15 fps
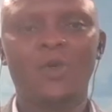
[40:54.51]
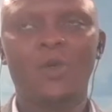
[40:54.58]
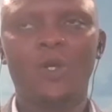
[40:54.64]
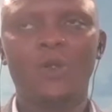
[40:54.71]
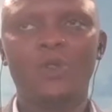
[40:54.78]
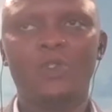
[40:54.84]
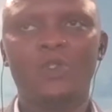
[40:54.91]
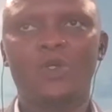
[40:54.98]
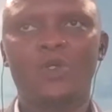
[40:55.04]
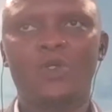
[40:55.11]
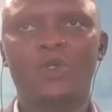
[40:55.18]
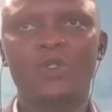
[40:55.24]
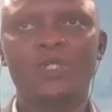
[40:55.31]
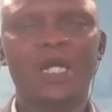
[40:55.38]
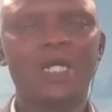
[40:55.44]
When you talk
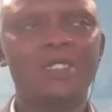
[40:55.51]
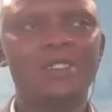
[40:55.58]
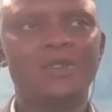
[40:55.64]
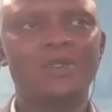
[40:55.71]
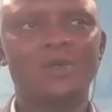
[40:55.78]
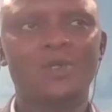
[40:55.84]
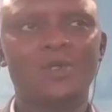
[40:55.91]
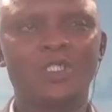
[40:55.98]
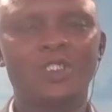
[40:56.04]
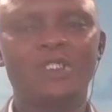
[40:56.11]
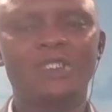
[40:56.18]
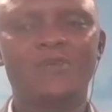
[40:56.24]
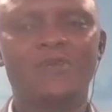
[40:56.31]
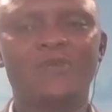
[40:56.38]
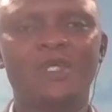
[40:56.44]
those IT
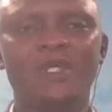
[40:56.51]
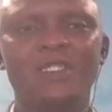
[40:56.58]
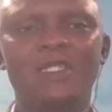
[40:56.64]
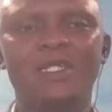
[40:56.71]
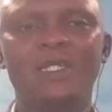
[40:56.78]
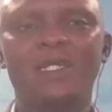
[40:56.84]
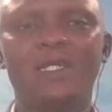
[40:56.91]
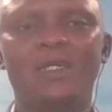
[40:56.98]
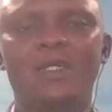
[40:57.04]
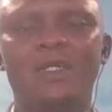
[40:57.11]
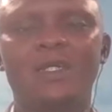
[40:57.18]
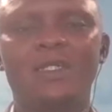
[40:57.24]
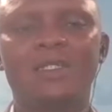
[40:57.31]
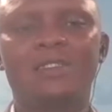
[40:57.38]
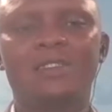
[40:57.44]
solutions, the first
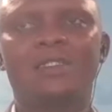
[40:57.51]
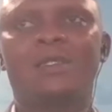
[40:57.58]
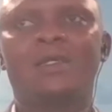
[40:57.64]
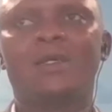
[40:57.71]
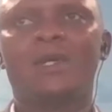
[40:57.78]
thinking is